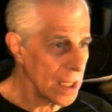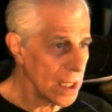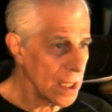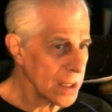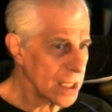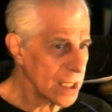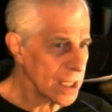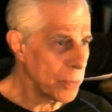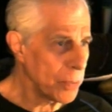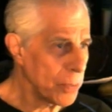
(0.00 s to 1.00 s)
this
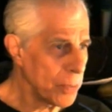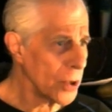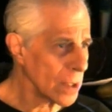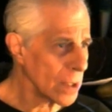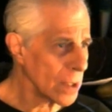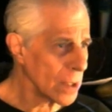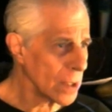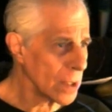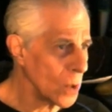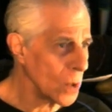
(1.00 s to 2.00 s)
portal open.
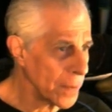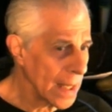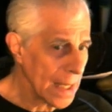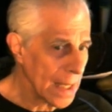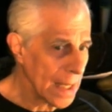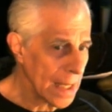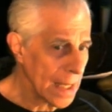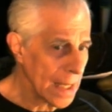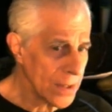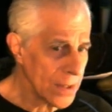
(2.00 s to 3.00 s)
And the
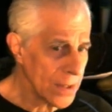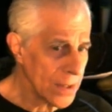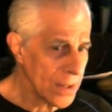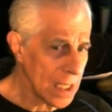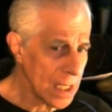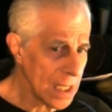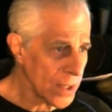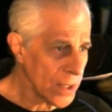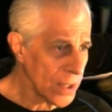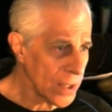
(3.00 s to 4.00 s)
evil that he had
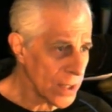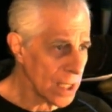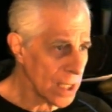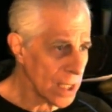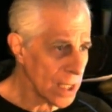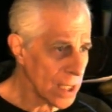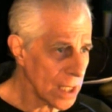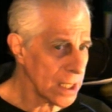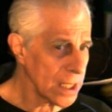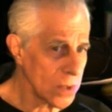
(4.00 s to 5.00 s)
released was
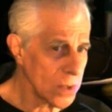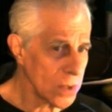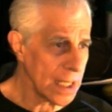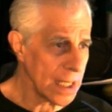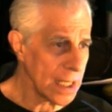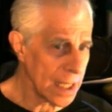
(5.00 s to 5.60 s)
radiating,